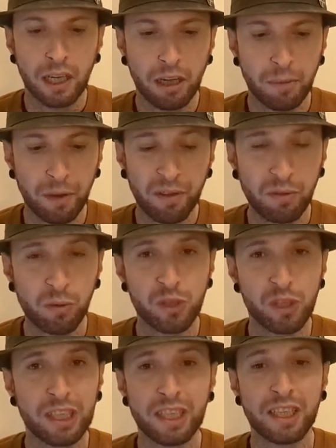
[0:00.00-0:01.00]

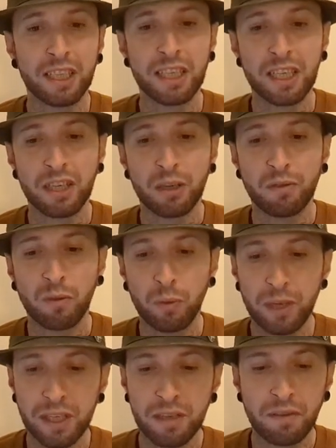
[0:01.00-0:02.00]
Unfortunately, they didn't
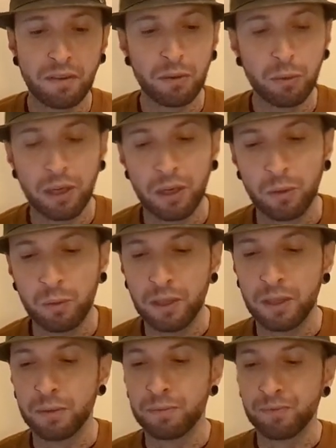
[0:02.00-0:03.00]
overwinter very well.
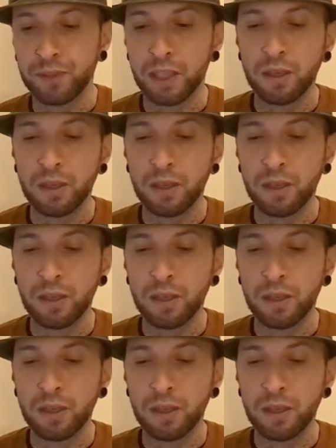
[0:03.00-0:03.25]
Well, the